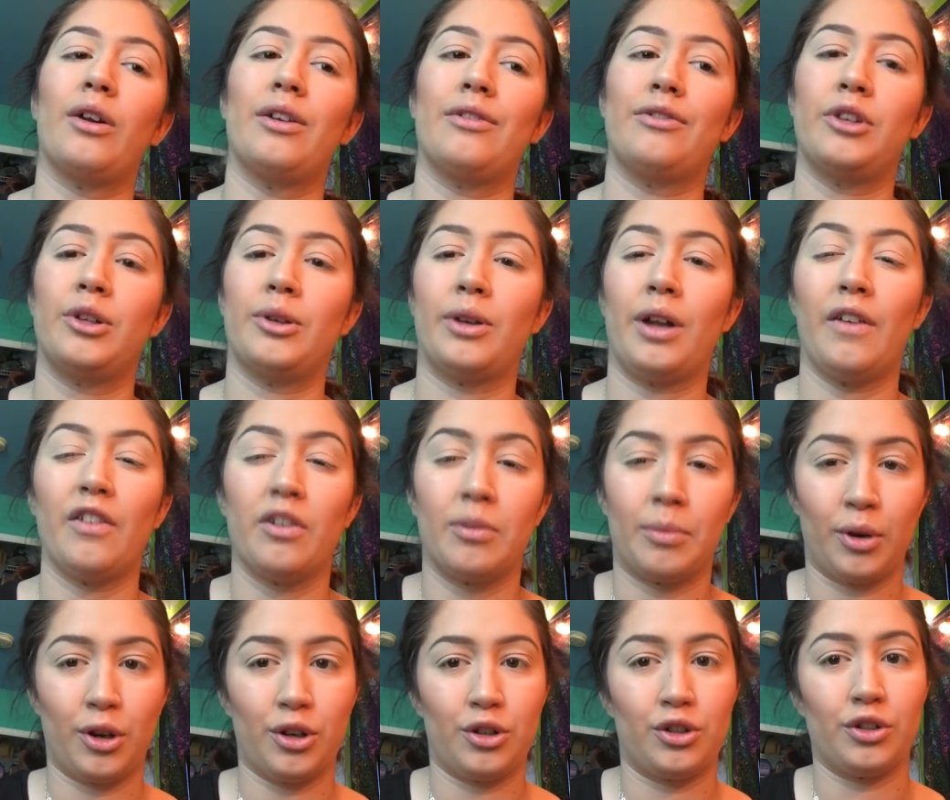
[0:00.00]
If you don't have a
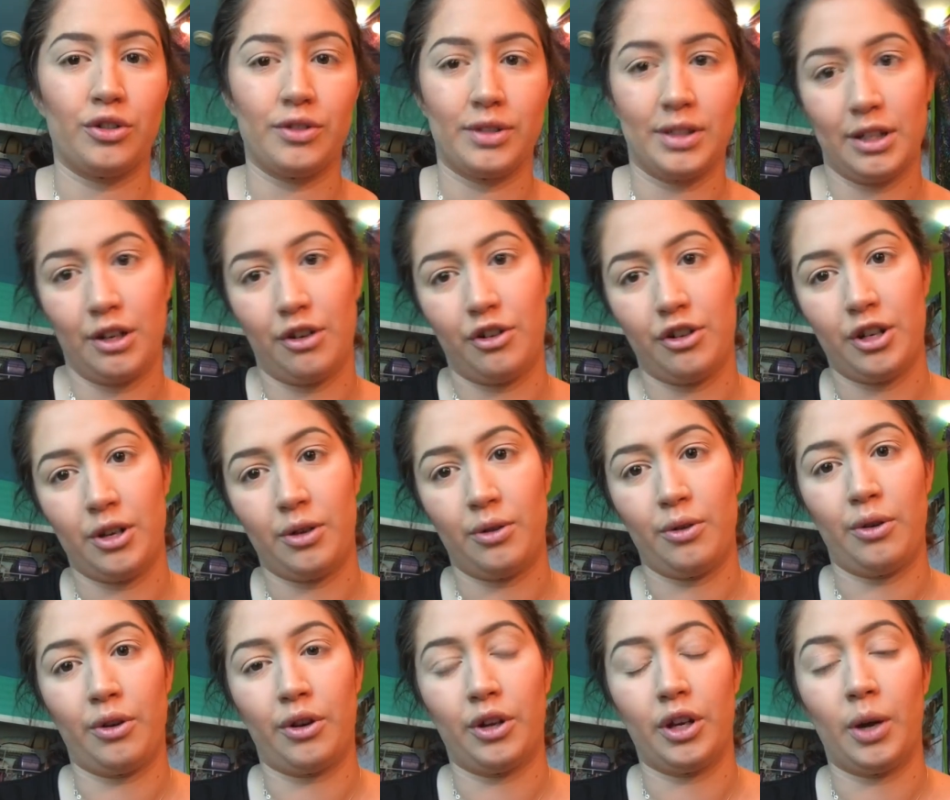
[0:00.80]
Marshalls near you,
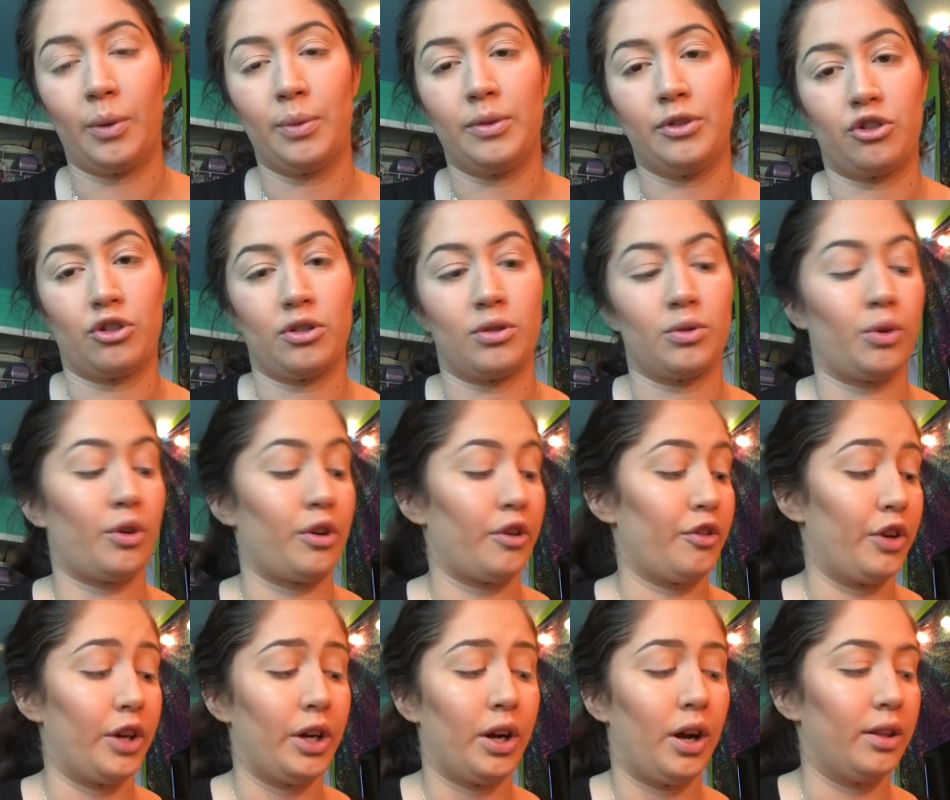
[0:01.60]
you could always just
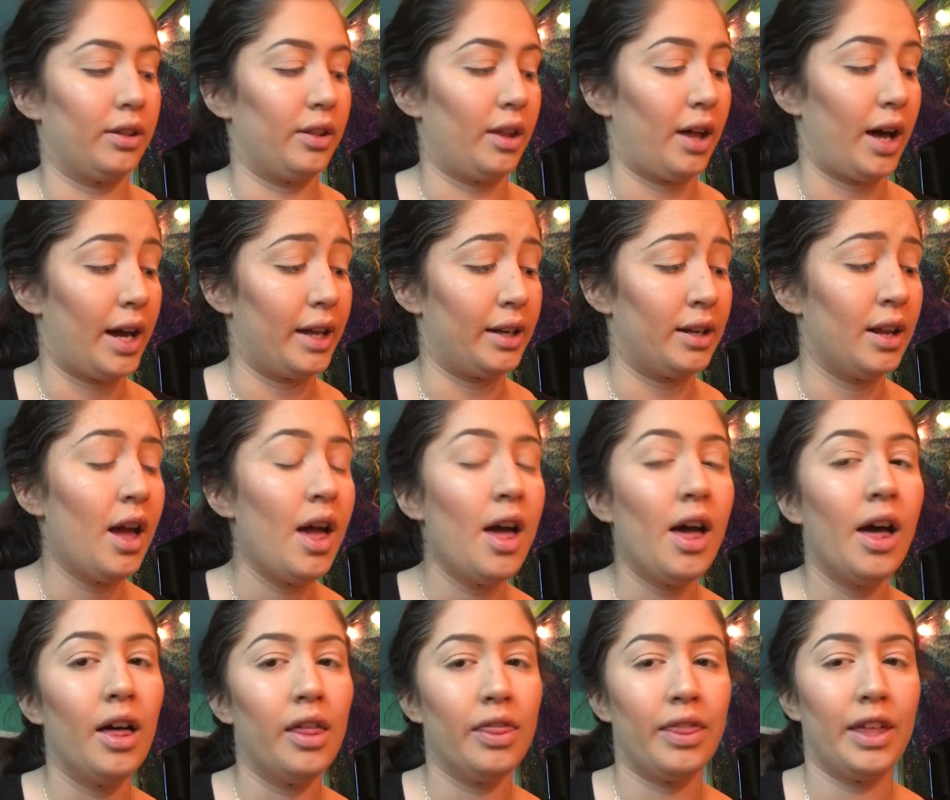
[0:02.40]
order it online.
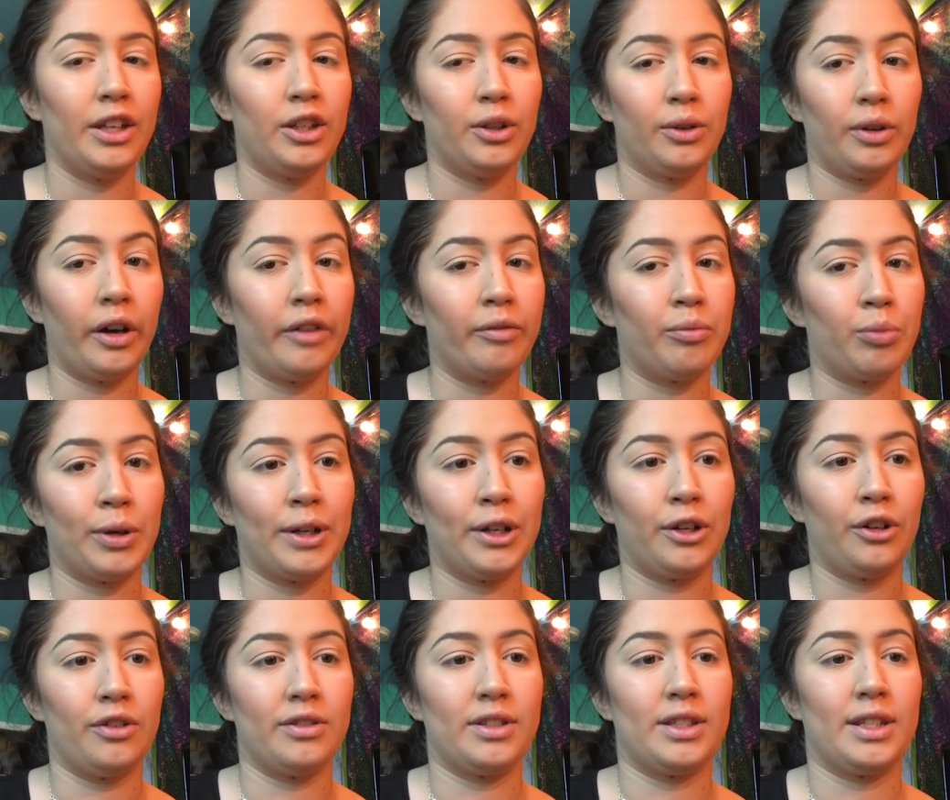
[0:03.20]
They do have pretty
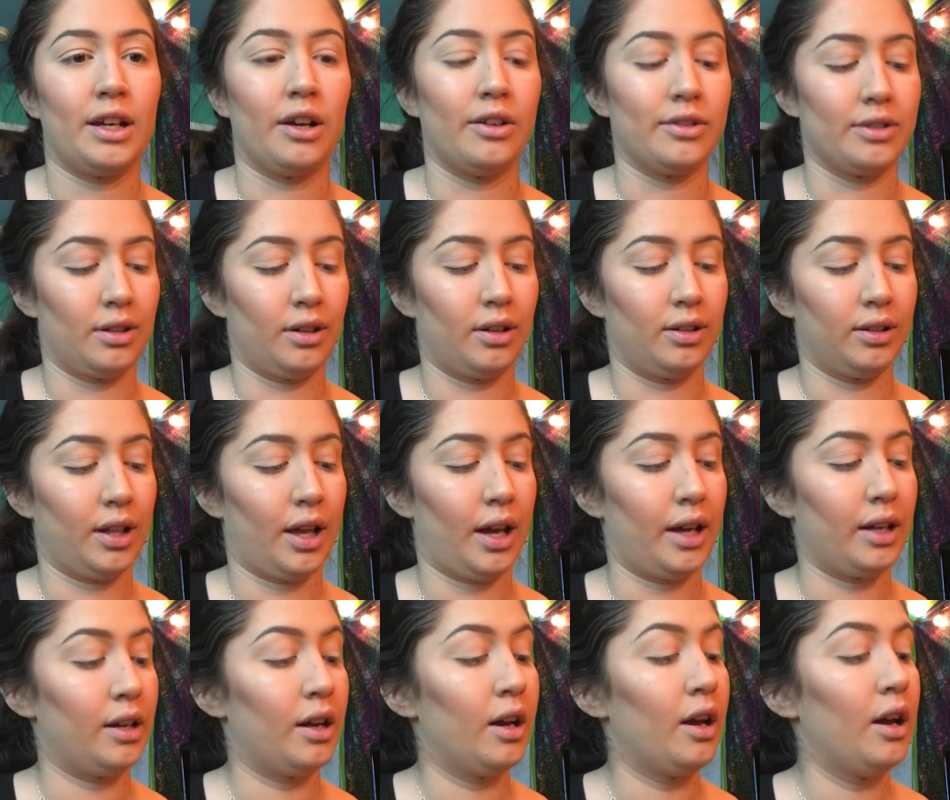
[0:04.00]
good sales
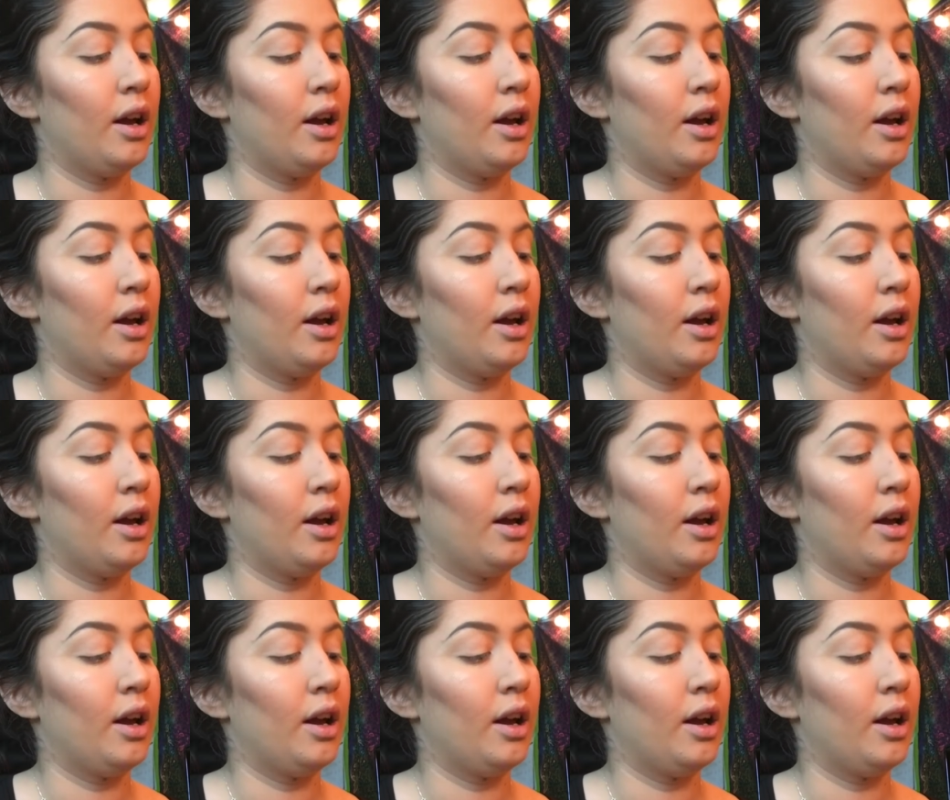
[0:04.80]
online.